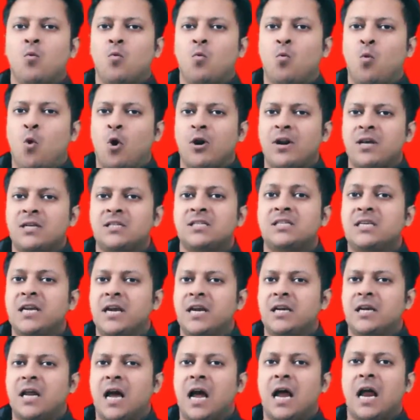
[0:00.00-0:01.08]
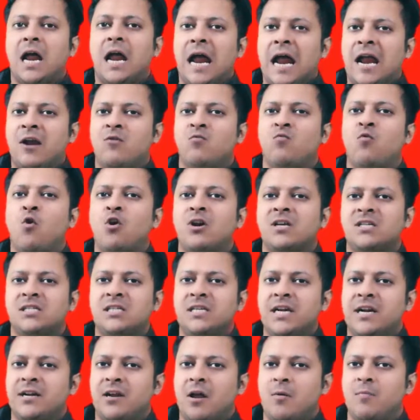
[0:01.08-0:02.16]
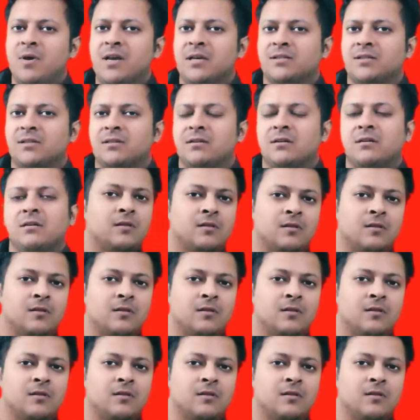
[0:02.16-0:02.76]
what is data, and what is database.